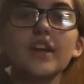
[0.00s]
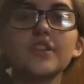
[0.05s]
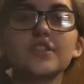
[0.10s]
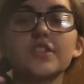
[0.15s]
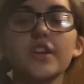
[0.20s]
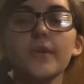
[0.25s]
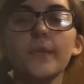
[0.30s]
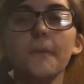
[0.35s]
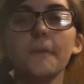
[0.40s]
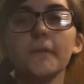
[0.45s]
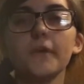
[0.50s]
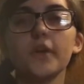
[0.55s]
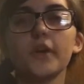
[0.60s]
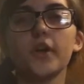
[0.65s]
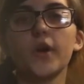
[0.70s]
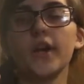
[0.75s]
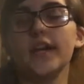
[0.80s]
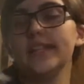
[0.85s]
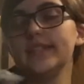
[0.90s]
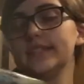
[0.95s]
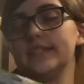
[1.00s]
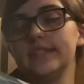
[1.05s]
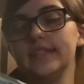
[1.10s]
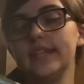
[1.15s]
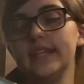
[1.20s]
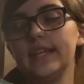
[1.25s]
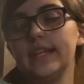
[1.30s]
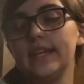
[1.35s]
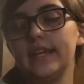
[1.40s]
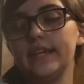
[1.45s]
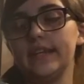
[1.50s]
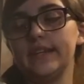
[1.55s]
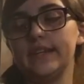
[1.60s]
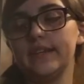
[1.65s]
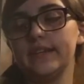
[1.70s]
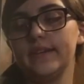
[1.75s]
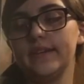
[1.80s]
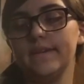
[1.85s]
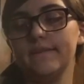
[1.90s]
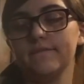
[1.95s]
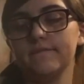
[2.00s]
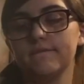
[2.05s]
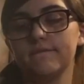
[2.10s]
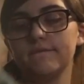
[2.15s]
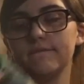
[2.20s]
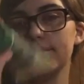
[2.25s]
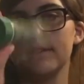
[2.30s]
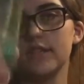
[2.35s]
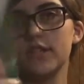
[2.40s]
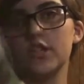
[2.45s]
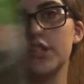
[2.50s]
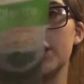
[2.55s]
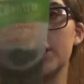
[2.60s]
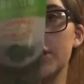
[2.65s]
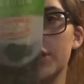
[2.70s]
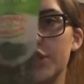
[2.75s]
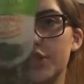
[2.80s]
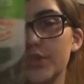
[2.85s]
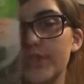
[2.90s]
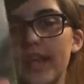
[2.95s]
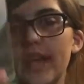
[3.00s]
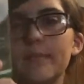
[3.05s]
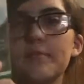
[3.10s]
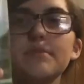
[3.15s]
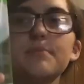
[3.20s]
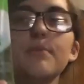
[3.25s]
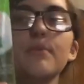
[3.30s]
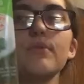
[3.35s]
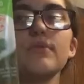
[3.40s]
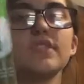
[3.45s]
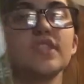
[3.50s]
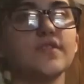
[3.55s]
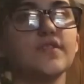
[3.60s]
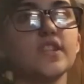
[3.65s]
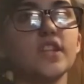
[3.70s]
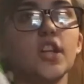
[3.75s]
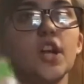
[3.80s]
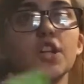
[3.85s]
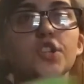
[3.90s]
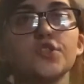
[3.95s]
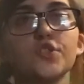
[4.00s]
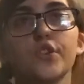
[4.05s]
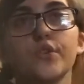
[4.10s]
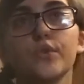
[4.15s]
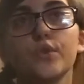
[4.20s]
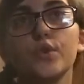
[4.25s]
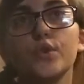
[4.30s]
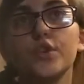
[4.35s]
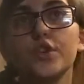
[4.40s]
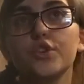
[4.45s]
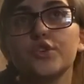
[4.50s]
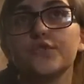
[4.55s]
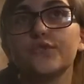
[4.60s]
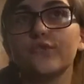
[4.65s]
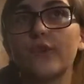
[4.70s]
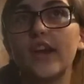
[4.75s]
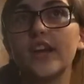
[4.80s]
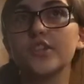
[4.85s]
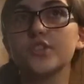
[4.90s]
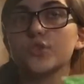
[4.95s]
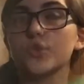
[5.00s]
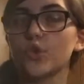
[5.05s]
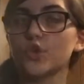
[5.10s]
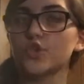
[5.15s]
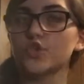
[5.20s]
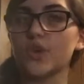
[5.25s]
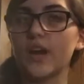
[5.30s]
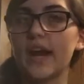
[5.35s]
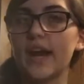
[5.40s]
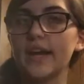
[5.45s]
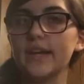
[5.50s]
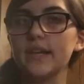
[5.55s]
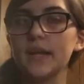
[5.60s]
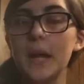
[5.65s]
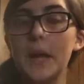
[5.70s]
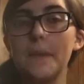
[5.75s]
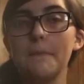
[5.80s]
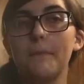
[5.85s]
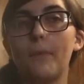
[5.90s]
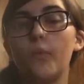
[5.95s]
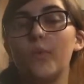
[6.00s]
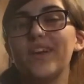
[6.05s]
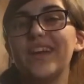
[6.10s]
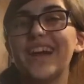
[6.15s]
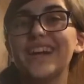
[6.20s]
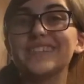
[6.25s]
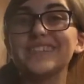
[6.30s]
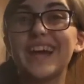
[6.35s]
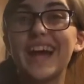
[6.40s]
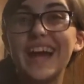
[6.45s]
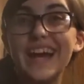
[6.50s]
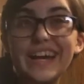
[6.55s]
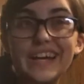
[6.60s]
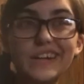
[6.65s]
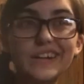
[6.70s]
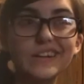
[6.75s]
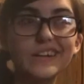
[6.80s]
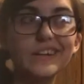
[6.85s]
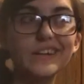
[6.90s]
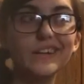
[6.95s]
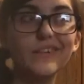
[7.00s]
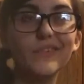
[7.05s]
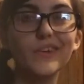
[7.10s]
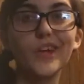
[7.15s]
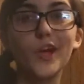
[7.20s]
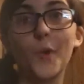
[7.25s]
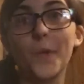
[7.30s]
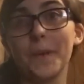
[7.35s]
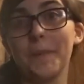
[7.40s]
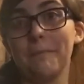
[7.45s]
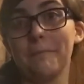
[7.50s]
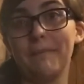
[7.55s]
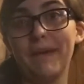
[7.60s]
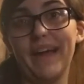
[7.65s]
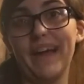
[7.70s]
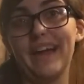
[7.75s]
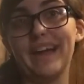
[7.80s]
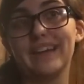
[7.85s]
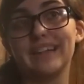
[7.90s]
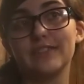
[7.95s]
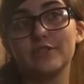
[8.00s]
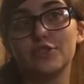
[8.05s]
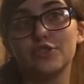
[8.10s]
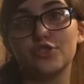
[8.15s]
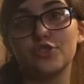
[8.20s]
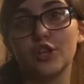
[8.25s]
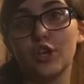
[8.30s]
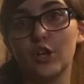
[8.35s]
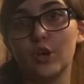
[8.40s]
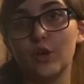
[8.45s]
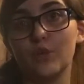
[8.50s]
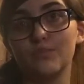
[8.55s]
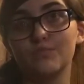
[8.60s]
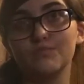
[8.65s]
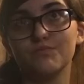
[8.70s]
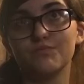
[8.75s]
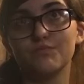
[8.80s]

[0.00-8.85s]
So you're going to need 2 tablespoons of cilantro. You could use fresh or dried, but we got tired of it going bad, so